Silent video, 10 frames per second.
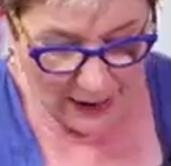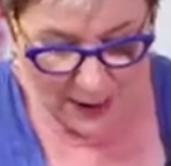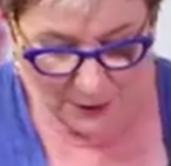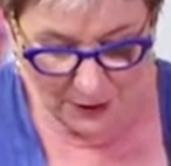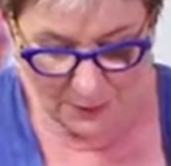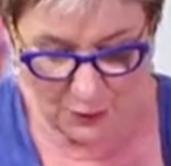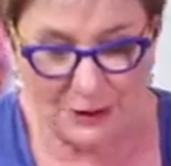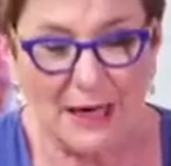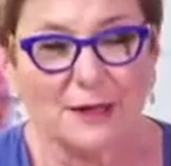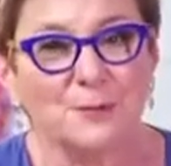I'm going to
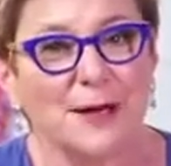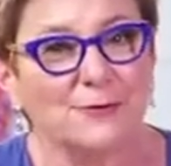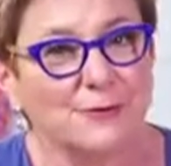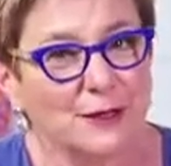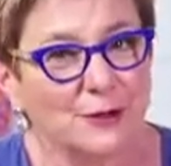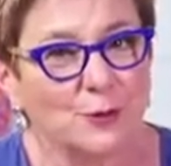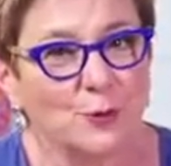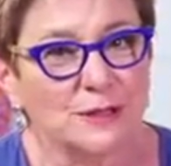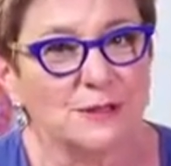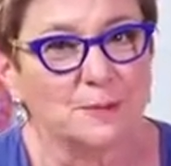protect my finger
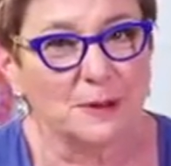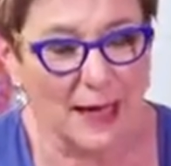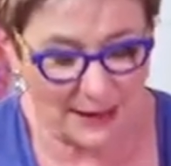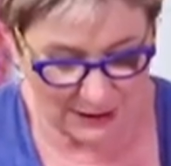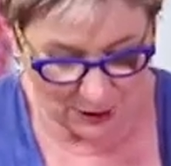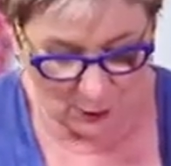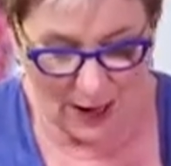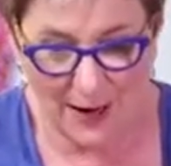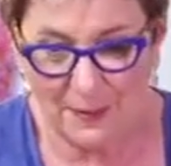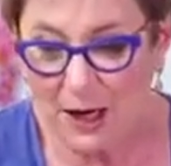with some plastic
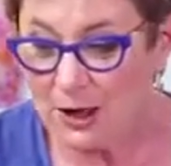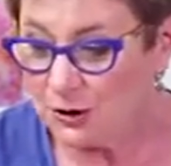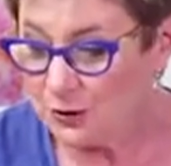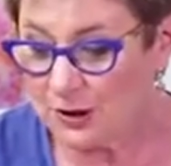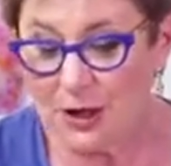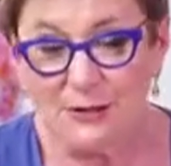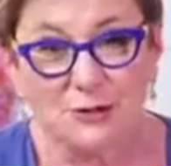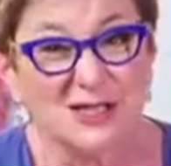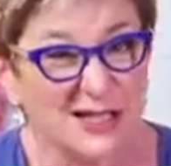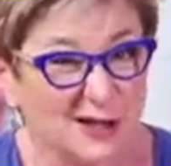wrap. You could also
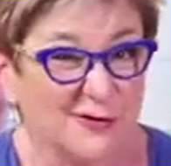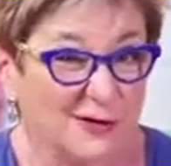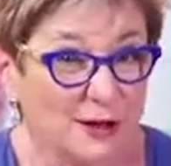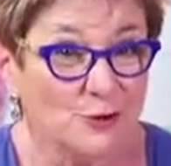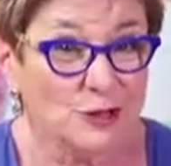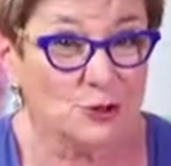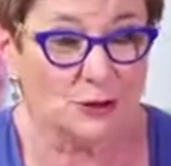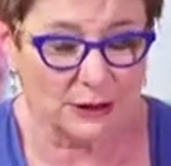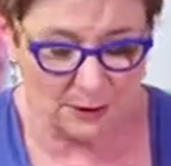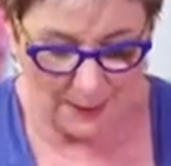stick your finger into a
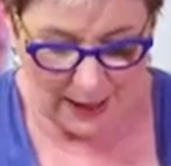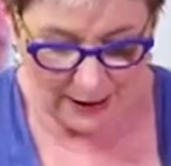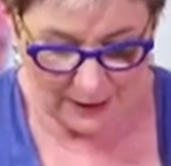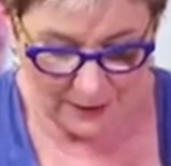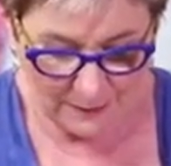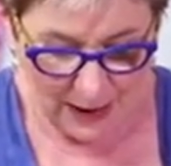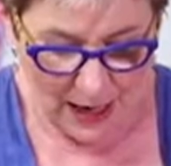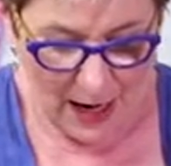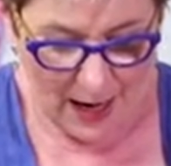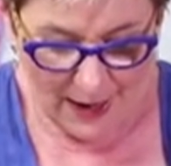little baggie.
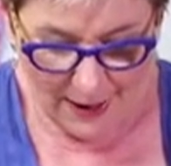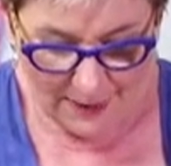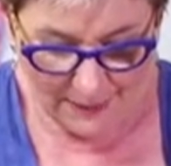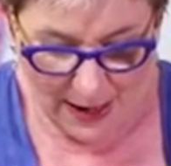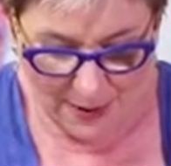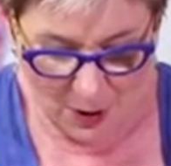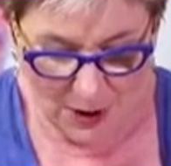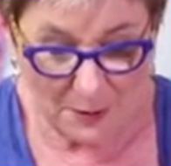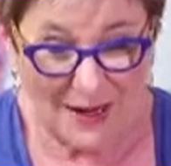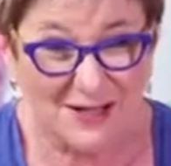Um, I'm
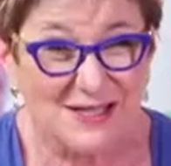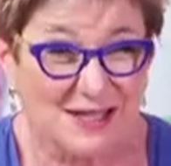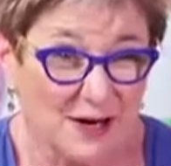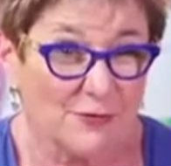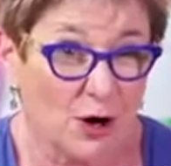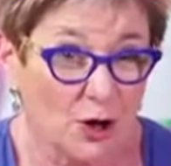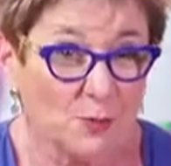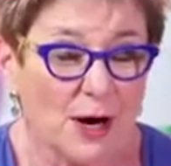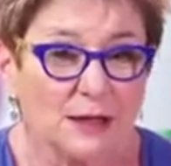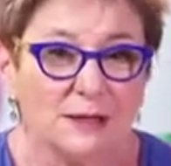all about safe art
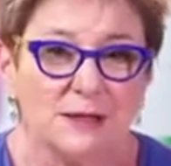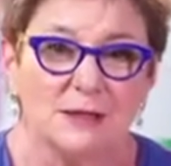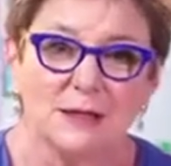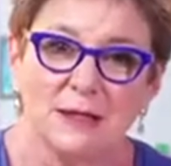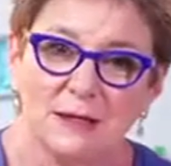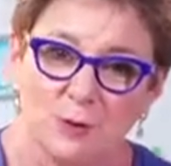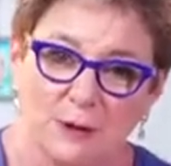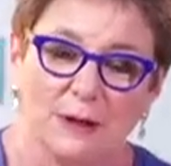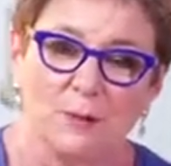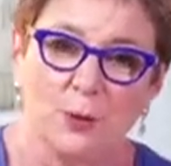practices and it's
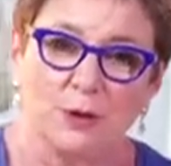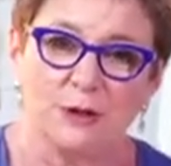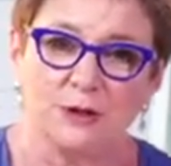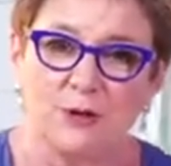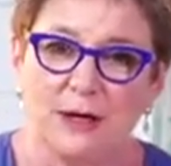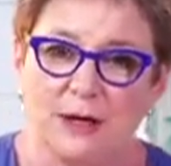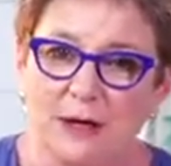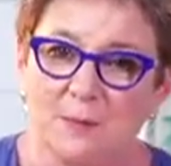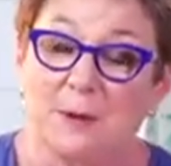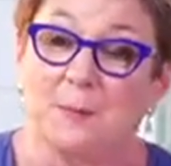really important to try to
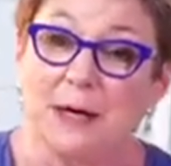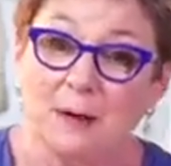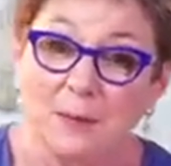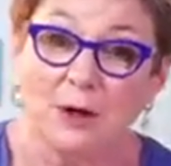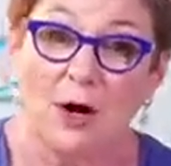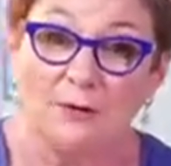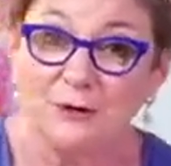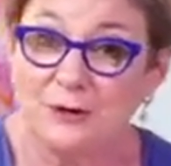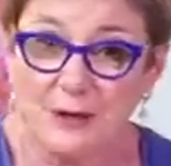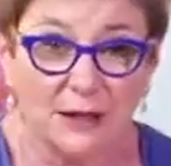keep the pigment off
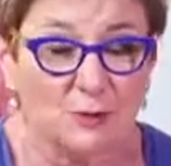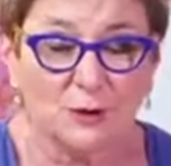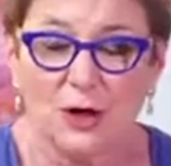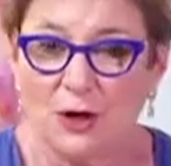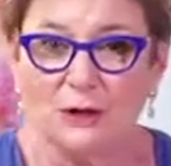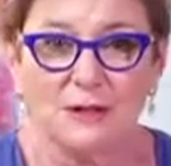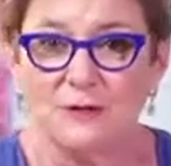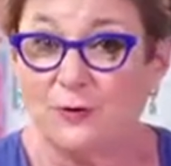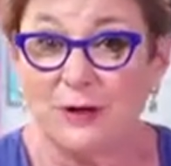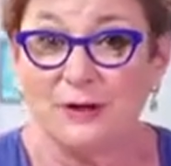your skin regardless
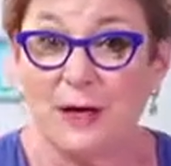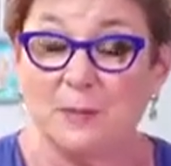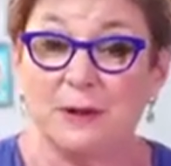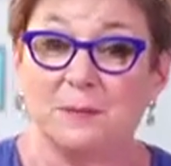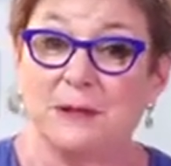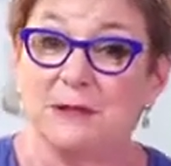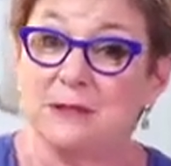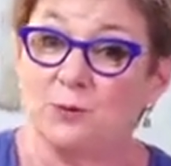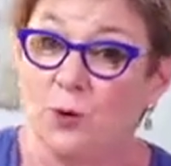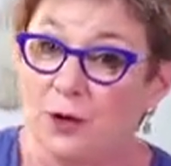of whether that pigment is
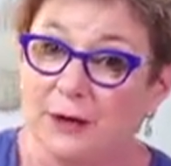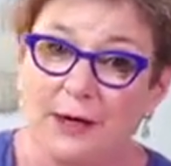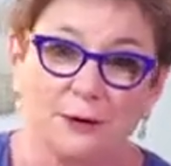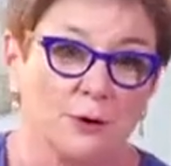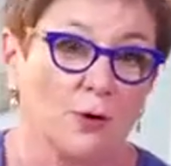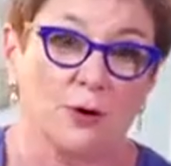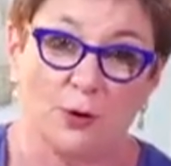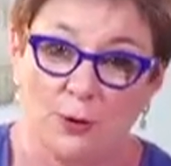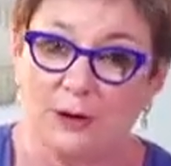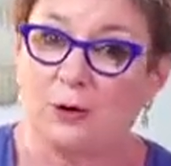in watercolor or
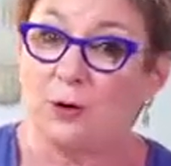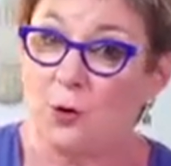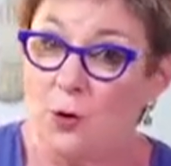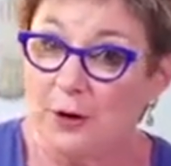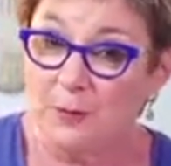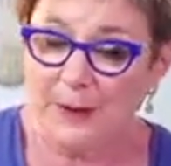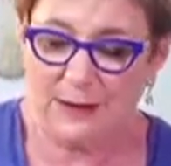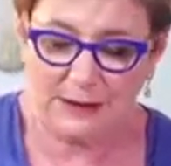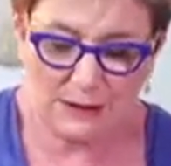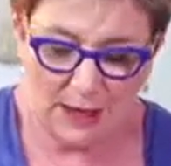acrylic or oil
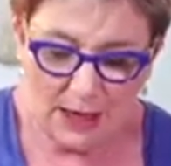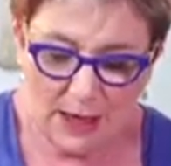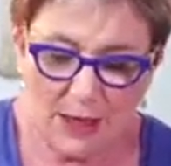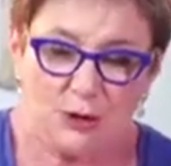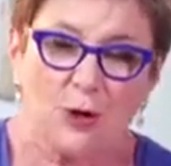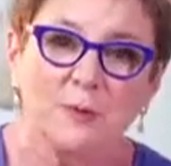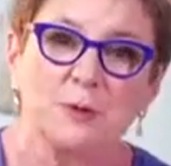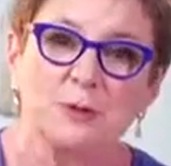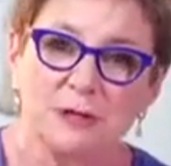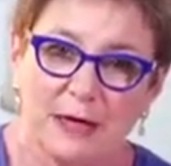paints. So I'm going to
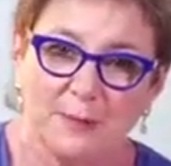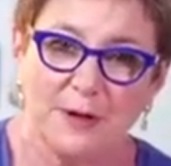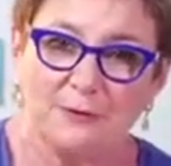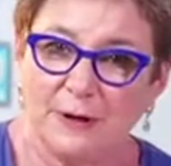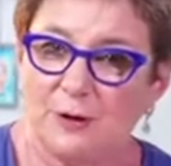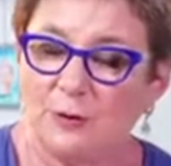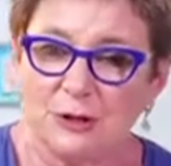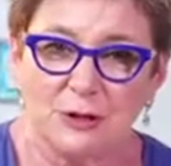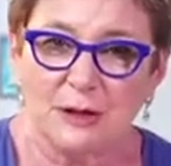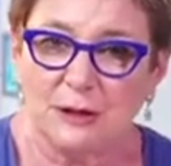protect my finger with
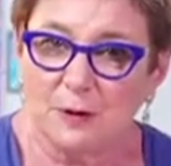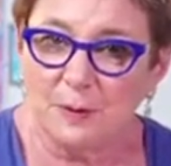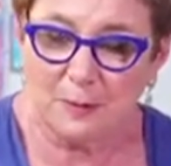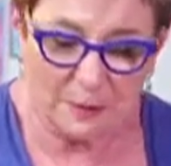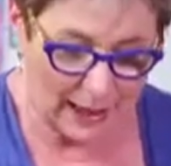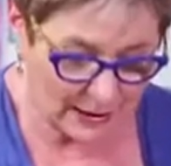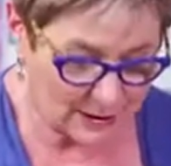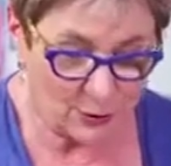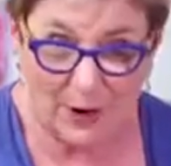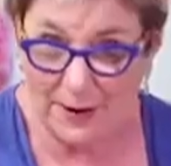just a little bit of
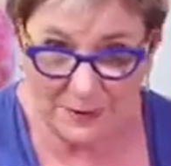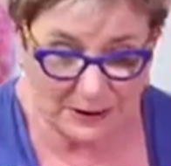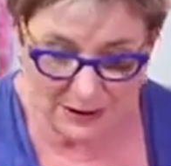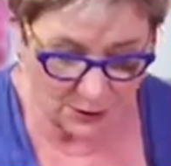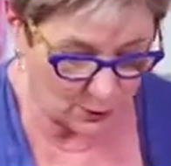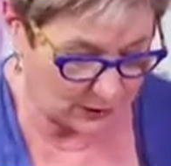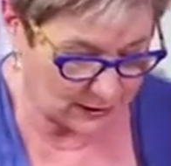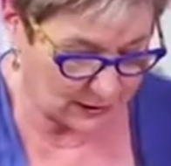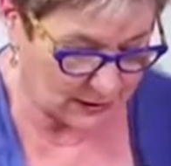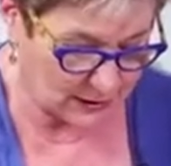plastic wrap. It's still
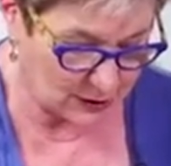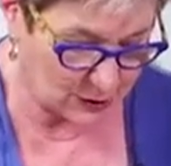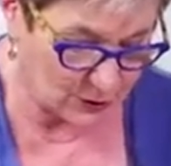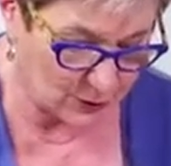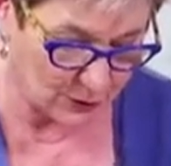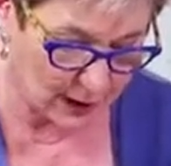really easy to do.